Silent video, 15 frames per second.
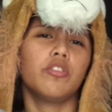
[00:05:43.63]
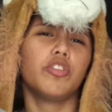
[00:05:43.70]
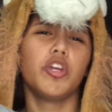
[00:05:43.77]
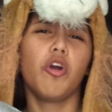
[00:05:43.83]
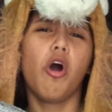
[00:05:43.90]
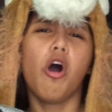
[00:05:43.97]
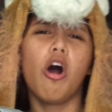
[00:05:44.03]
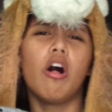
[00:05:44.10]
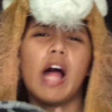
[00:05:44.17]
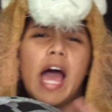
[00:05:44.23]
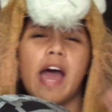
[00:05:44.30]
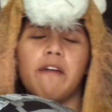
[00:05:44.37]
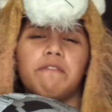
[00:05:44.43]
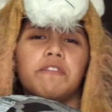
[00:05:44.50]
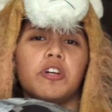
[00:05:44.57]
they all
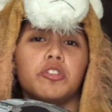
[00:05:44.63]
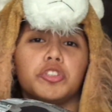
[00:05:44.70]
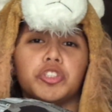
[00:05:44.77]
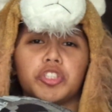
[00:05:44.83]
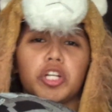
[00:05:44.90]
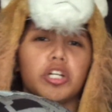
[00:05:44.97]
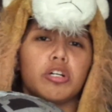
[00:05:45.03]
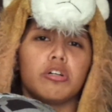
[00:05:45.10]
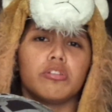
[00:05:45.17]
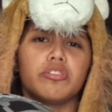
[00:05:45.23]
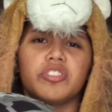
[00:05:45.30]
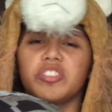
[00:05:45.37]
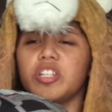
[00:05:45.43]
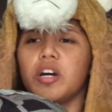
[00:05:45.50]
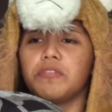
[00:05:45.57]
have those circle
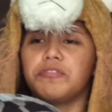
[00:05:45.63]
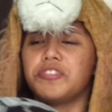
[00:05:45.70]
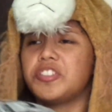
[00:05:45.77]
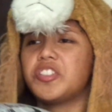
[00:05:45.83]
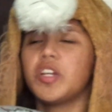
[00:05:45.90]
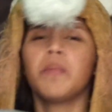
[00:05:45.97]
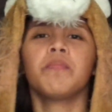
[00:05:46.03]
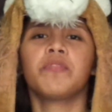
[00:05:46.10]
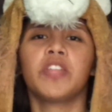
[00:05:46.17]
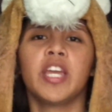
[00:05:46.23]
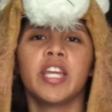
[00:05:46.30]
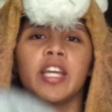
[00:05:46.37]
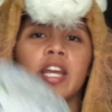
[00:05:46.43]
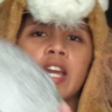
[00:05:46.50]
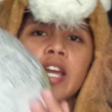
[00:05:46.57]
stuff
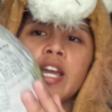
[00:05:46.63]
something